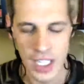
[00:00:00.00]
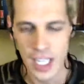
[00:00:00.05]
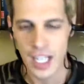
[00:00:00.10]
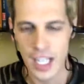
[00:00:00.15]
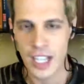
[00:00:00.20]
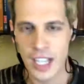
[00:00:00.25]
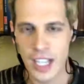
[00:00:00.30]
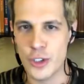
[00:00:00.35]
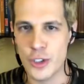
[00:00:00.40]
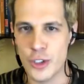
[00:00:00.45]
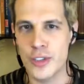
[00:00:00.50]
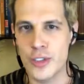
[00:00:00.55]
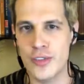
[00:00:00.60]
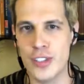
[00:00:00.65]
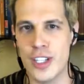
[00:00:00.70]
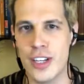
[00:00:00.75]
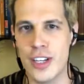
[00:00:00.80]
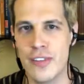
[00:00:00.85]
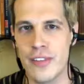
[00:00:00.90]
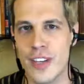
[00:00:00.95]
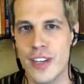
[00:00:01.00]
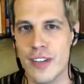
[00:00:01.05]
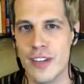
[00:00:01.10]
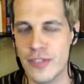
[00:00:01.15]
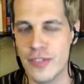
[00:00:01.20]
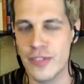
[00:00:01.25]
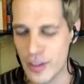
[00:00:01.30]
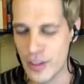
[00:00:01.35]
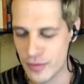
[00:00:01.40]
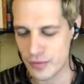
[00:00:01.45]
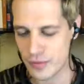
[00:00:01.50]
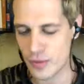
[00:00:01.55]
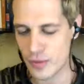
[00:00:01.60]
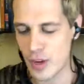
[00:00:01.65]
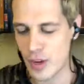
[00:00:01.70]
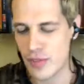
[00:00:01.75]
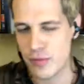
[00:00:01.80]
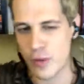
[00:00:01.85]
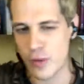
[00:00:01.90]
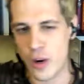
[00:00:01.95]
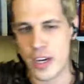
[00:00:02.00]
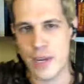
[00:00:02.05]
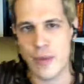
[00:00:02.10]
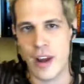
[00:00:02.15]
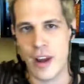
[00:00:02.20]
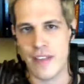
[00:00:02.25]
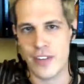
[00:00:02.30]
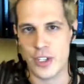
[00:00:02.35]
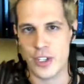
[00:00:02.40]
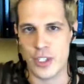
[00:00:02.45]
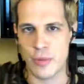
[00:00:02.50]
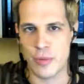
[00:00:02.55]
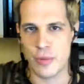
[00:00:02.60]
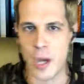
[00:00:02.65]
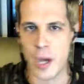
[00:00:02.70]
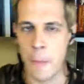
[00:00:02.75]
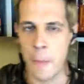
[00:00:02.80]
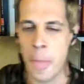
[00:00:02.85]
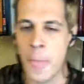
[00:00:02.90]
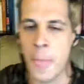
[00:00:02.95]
just of what it might eventually become.